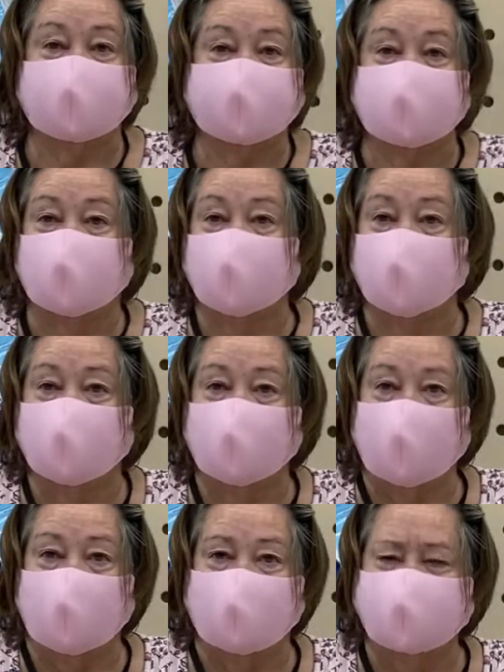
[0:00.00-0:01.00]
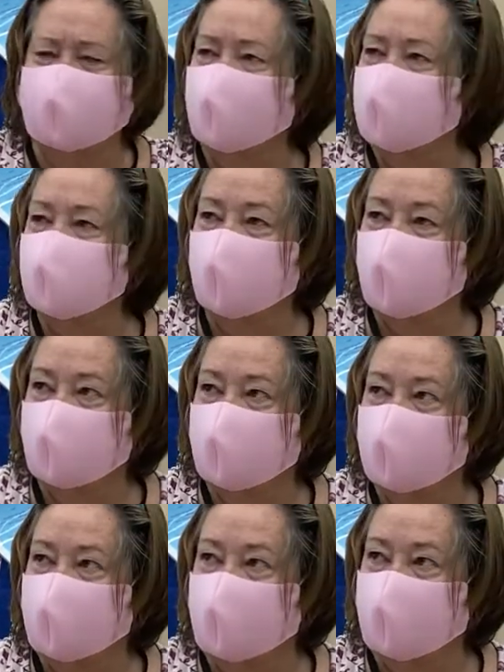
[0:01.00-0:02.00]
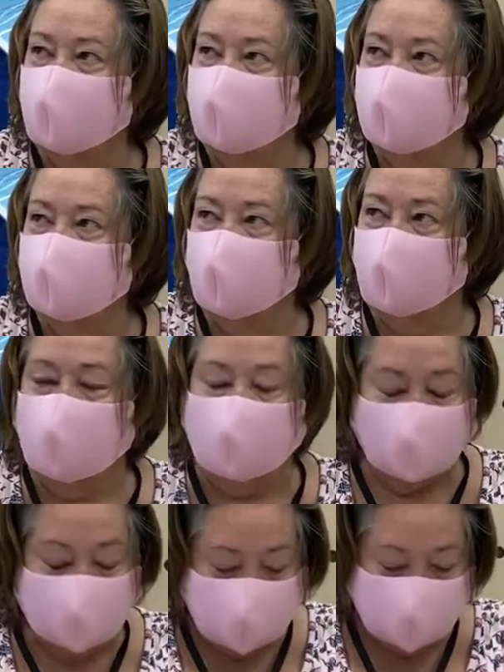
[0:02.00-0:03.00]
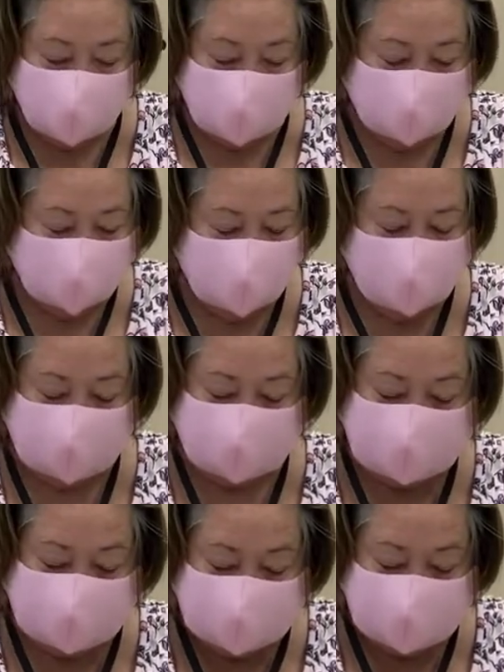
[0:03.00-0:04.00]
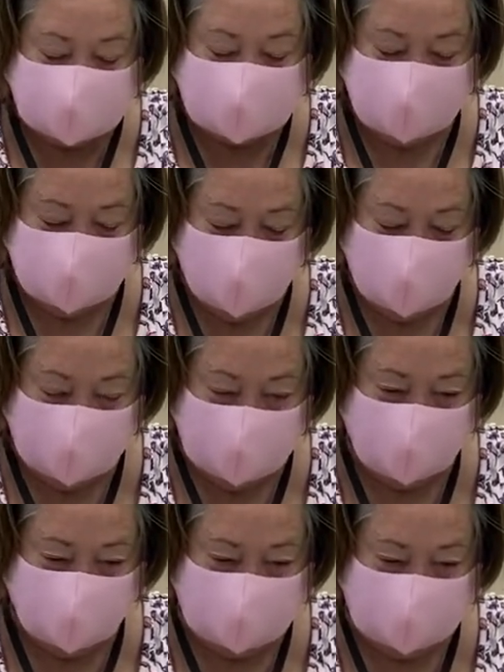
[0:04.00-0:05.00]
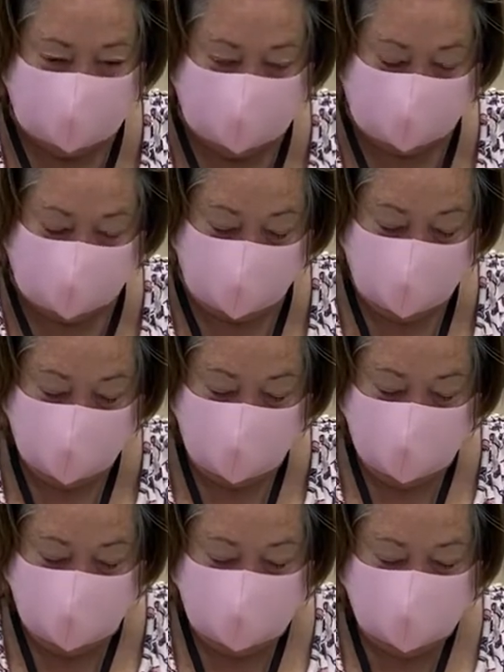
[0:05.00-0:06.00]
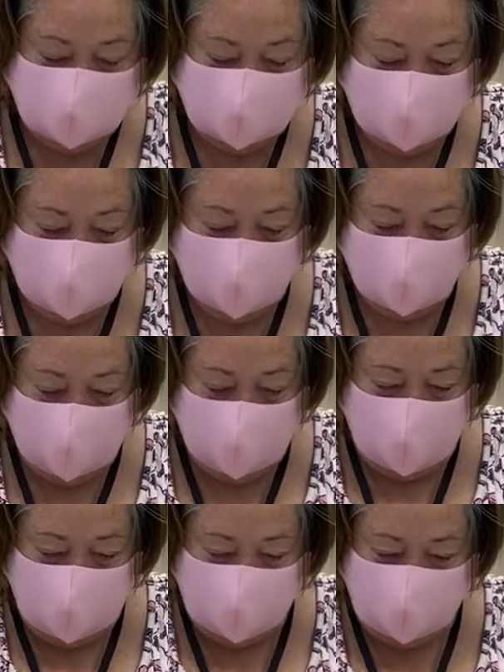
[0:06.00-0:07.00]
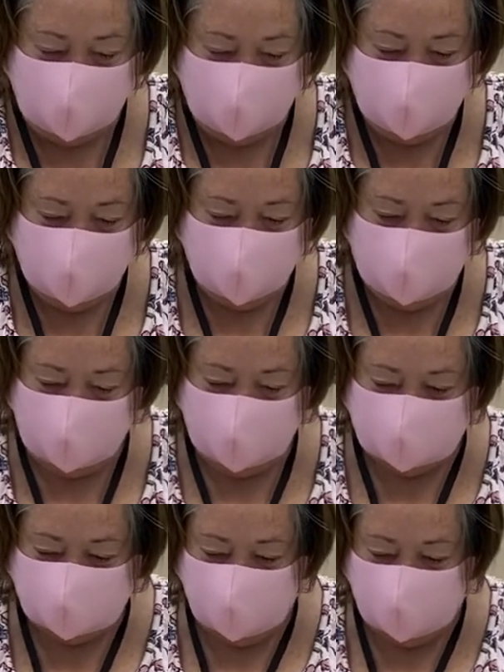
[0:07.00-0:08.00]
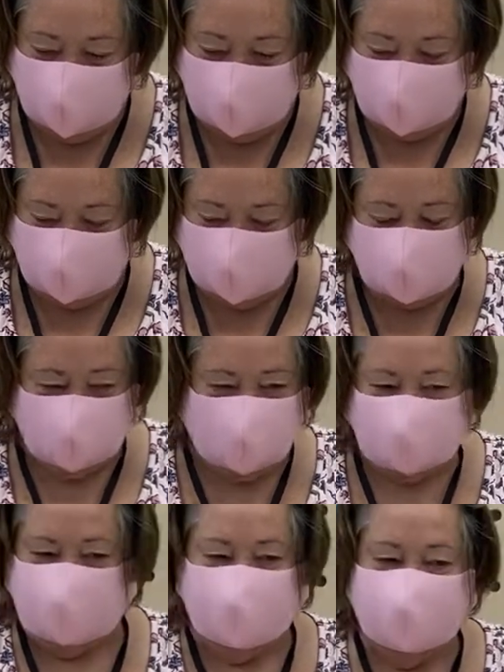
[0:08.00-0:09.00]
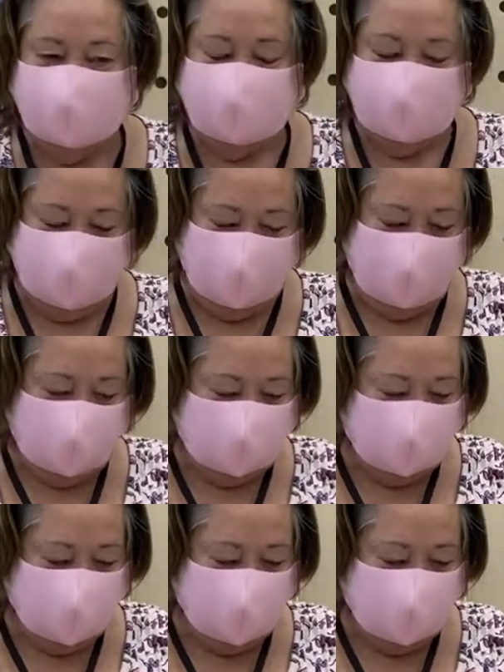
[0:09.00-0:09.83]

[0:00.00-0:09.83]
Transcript: So somebody told me that the hardware store has them, but I didn't see them when I went in. So when I went to go pick up the dirt, I didn't see them there.